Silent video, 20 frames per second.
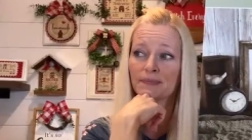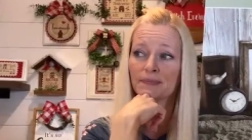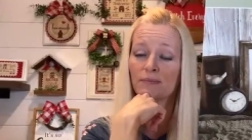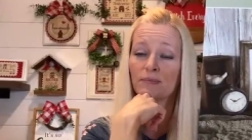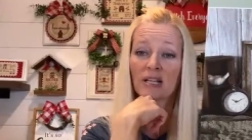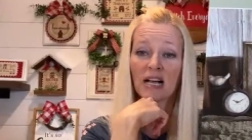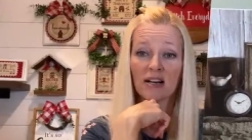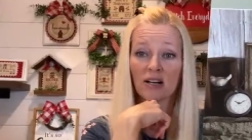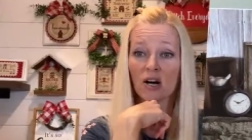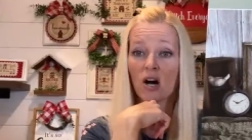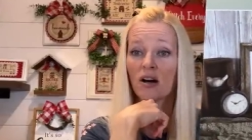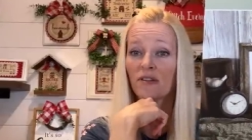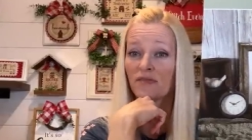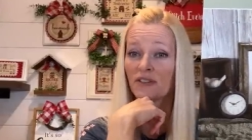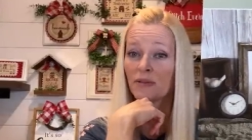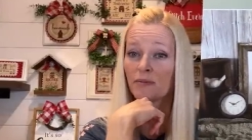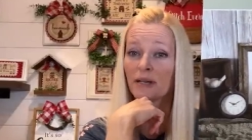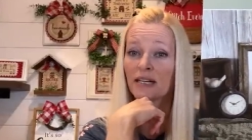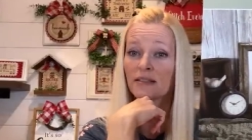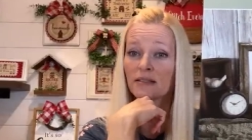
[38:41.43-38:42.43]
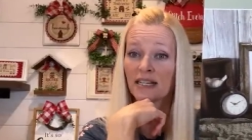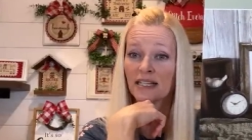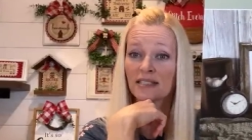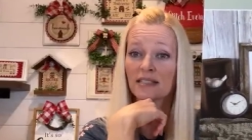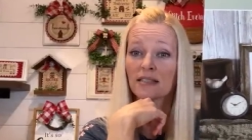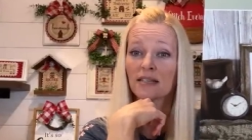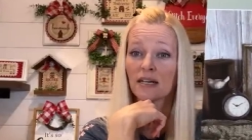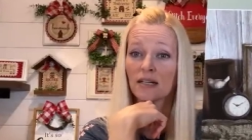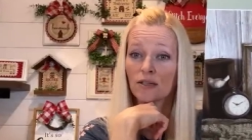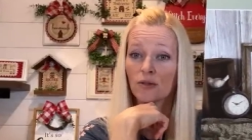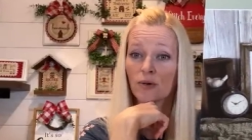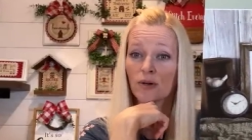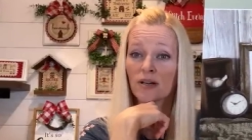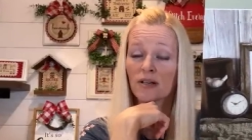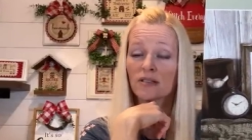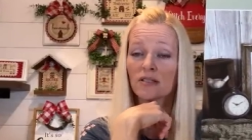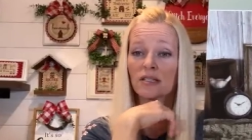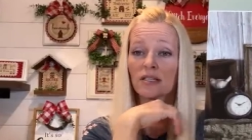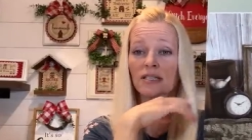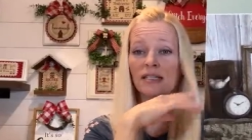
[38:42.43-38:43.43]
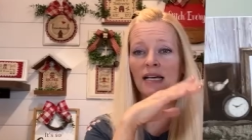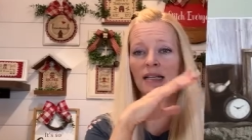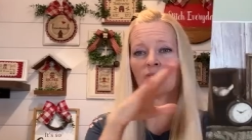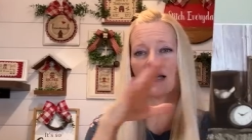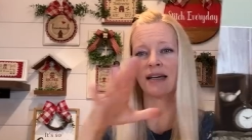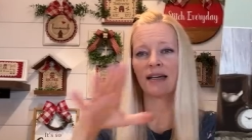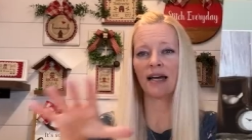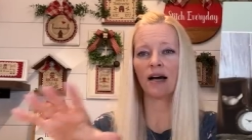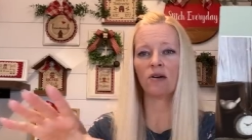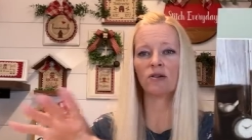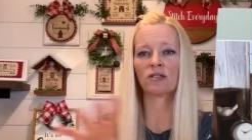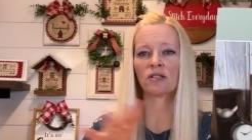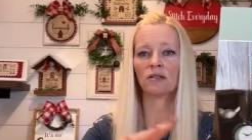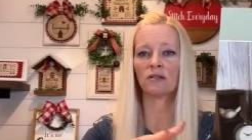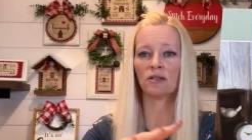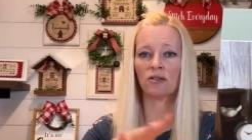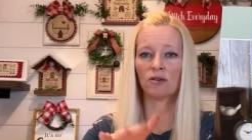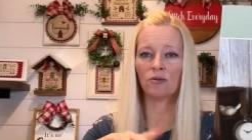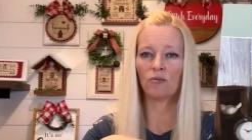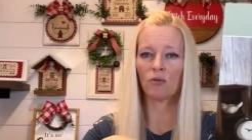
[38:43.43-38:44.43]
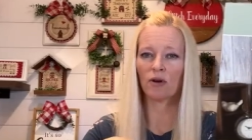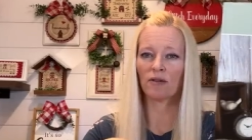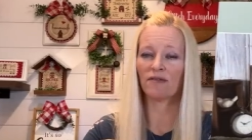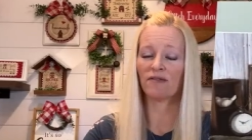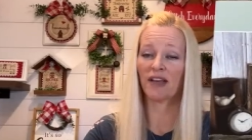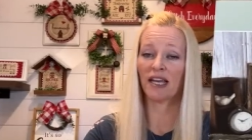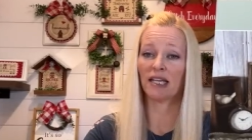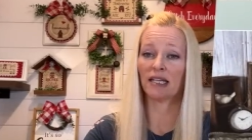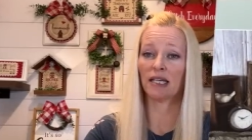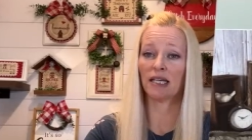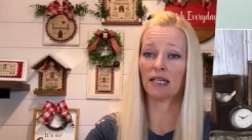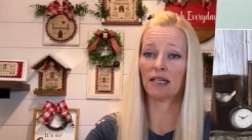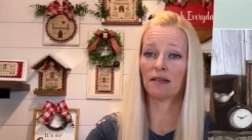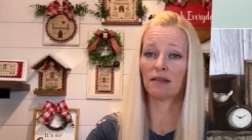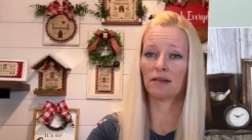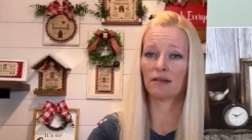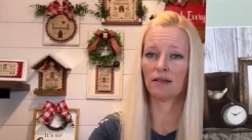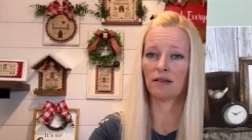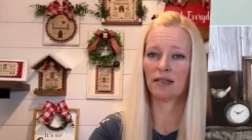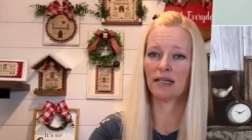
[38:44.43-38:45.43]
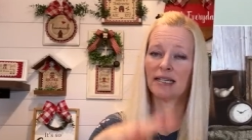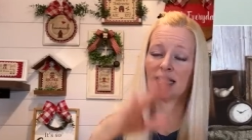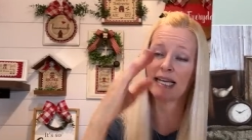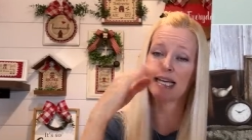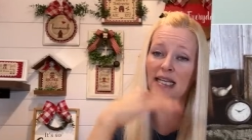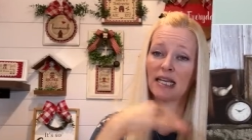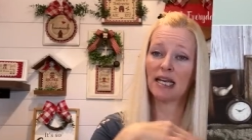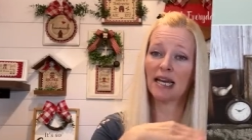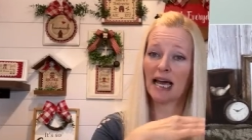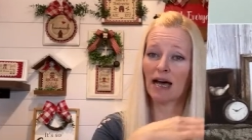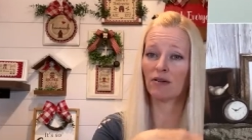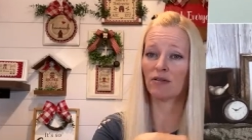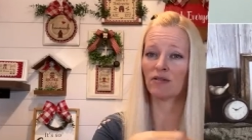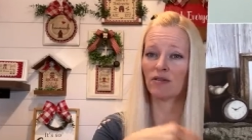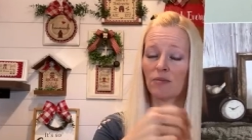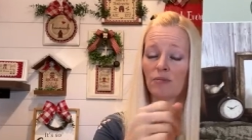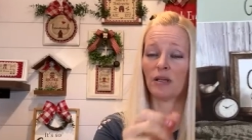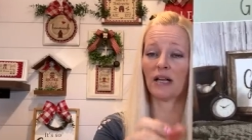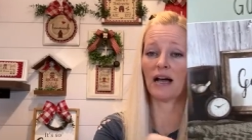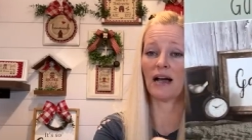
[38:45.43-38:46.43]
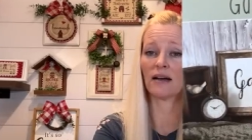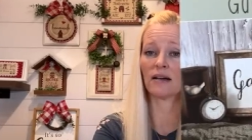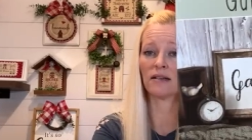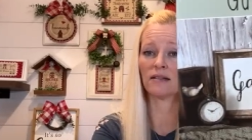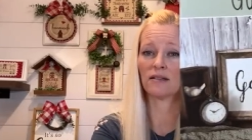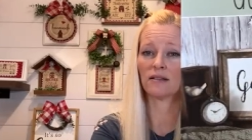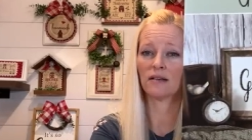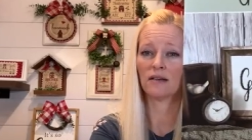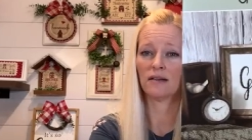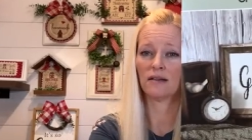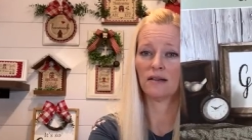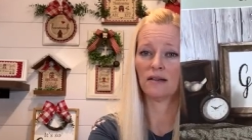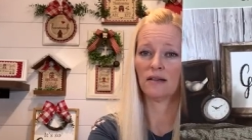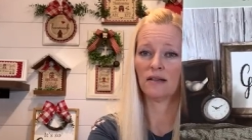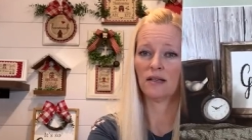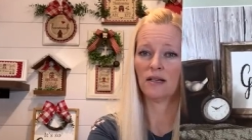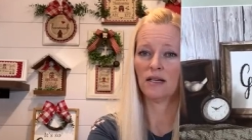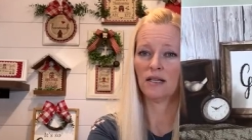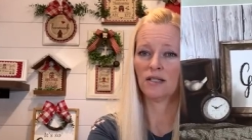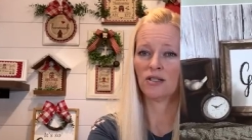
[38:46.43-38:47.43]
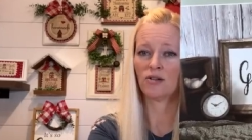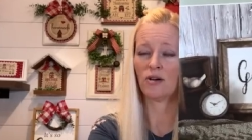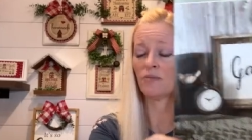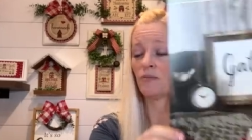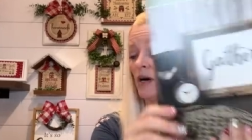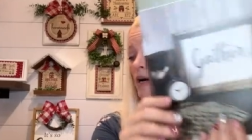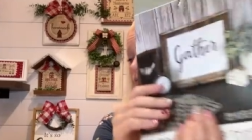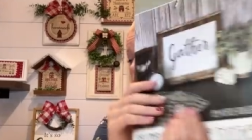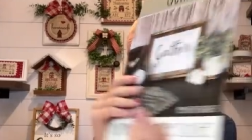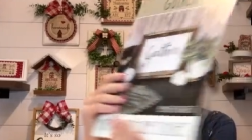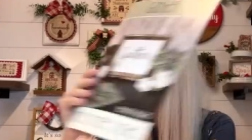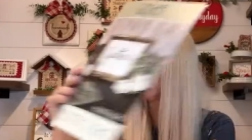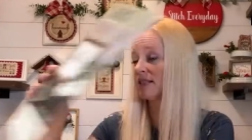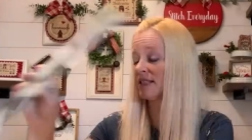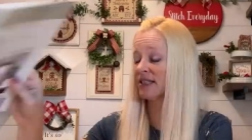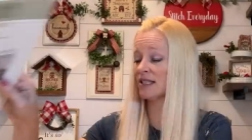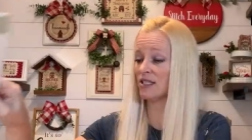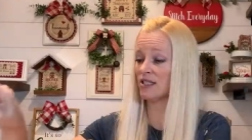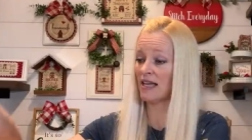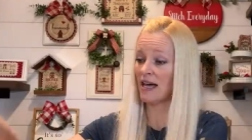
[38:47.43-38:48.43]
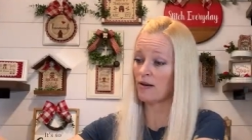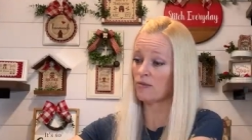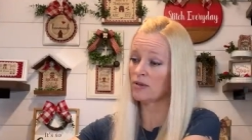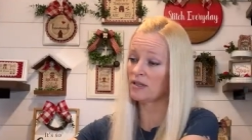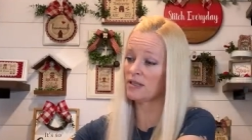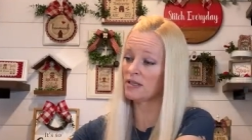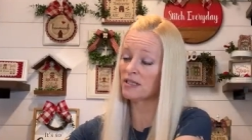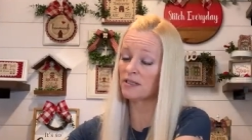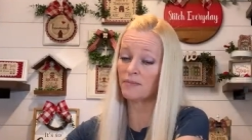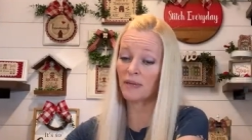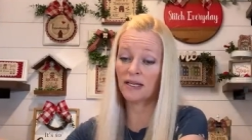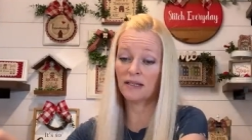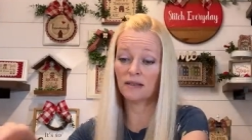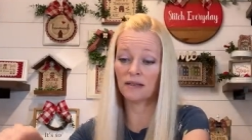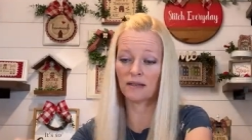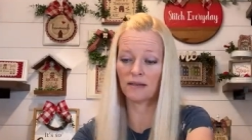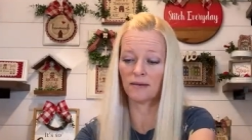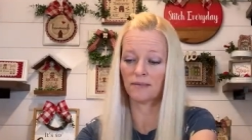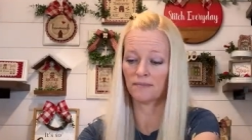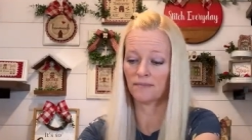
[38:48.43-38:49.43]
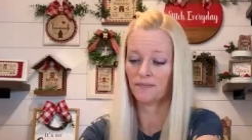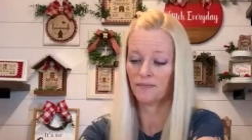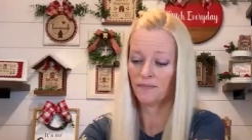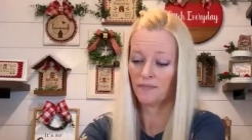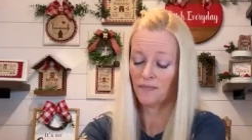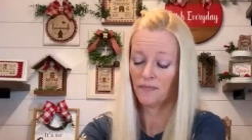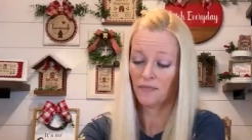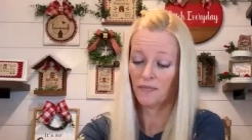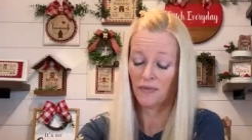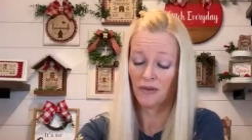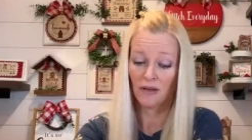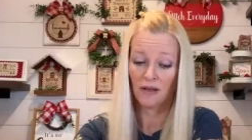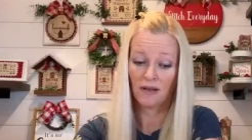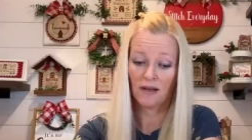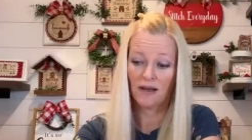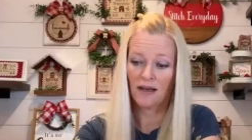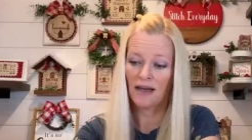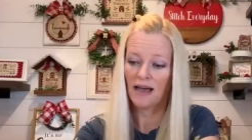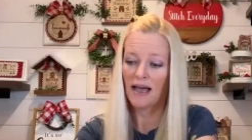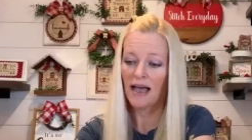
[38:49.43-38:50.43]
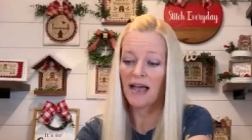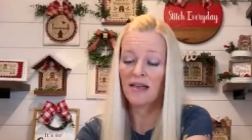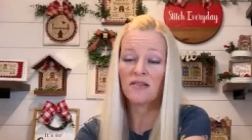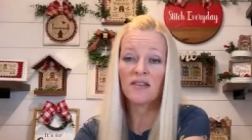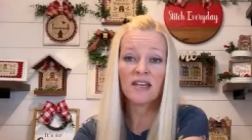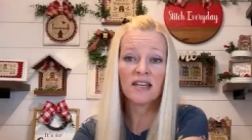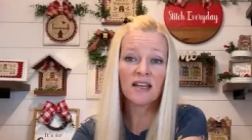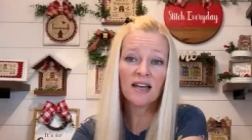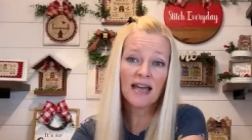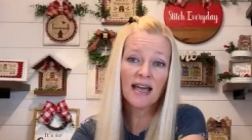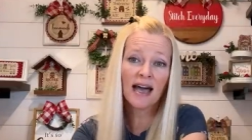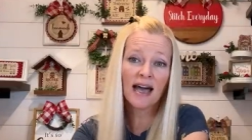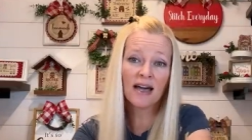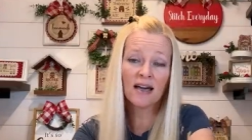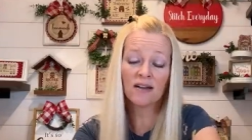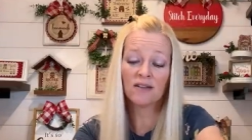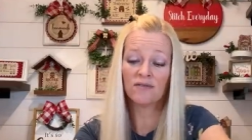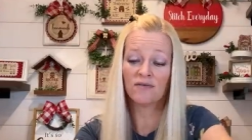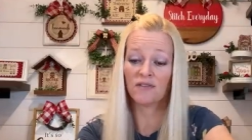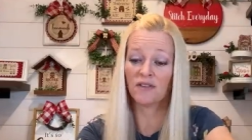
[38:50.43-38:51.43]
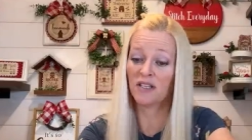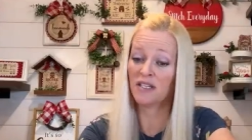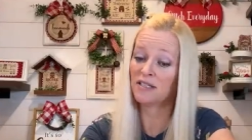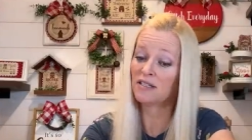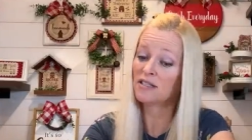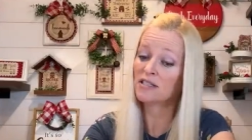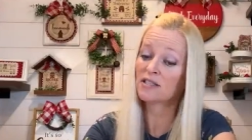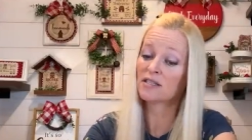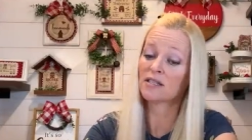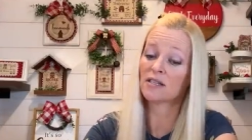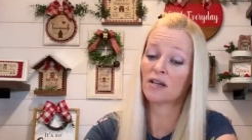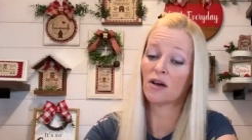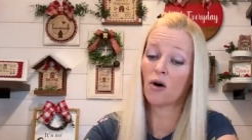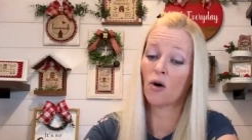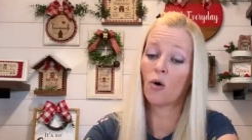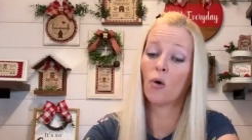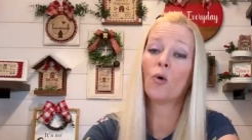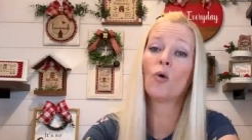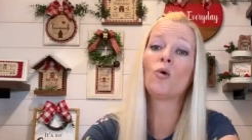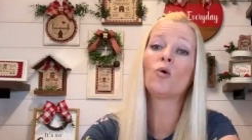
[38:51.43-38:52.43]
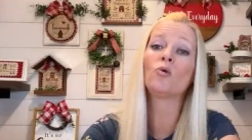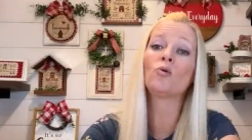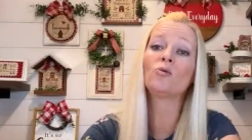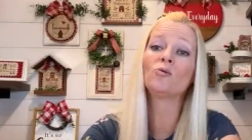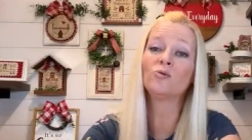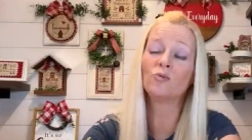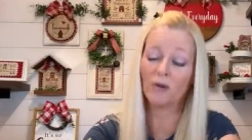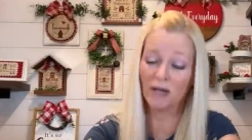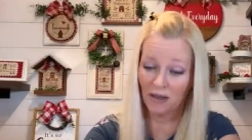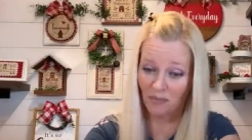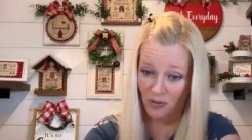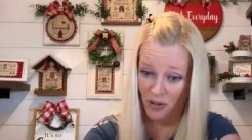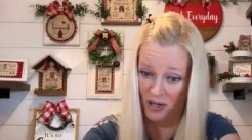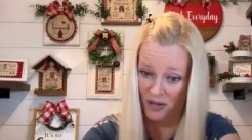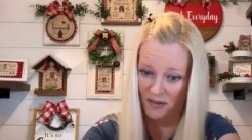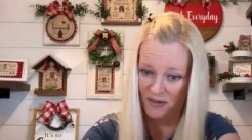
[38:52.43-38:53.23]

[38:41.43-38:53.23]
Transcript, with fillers: Black Coffee by Classic Colorworks because I like how it's a little more faded in and out of the black. So I'm, I want to stitch that one this month. And then I have, this is an old whip.